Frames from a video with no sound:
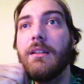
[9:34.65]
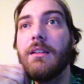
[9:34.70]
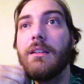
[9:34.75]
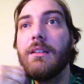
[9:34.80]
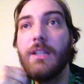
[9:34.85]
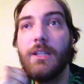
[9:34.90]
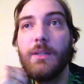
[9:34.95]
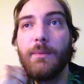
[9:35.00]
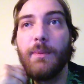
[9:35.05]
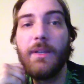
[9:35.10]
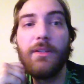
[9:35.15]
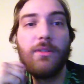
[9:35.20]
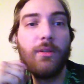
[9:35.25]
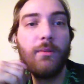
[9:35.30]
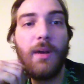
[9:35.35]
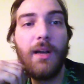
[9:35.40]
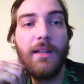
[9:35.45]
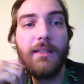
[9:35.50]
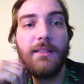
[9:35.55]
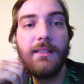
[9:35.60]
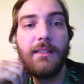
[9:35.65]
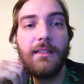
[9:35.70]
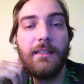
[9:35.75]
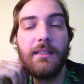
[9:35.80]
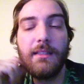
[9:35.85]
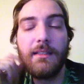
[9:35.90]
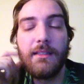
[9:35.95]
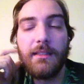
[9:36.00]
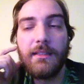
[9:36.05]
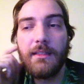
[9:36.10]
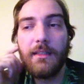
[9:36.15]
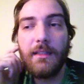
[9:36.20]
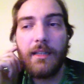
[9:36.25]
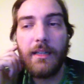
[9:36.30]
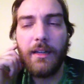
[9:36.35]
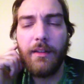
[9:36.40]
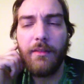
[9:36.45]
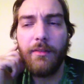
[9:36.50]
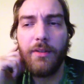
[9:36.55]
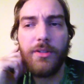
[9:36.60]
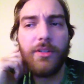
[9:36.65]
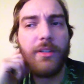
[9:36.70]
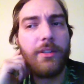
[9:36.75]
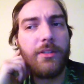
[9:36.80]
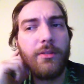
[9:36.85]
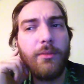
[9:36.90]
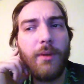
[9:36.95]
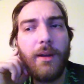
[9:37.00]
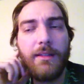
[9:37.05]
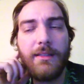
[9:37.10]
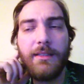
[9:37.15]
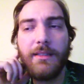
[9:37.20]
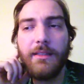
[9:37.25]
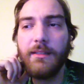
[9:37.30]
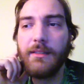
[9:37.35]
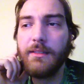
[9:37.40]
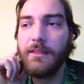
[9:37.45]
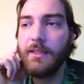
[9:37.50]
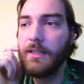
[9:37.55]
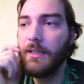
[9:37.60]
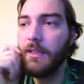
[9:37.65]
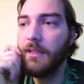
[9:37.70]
Glitch played Tomas's, like a version of Tomas's